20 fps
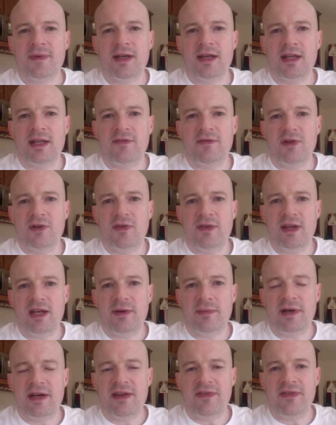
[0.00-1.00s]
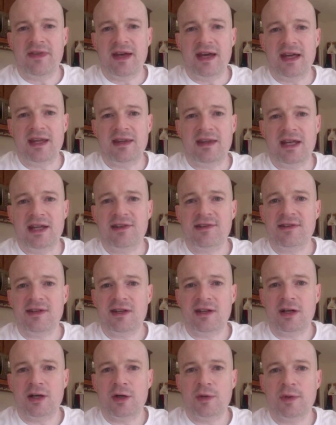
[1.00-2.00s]
And if you think about that, that's not
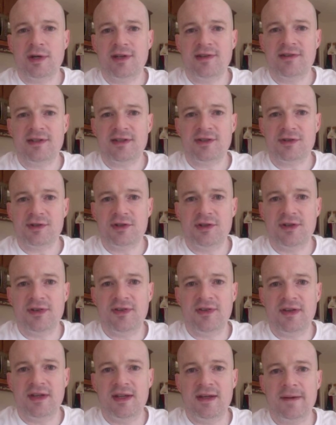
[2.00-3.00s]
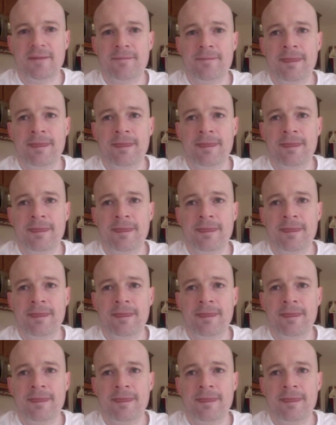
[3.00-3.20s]
always such a good thing.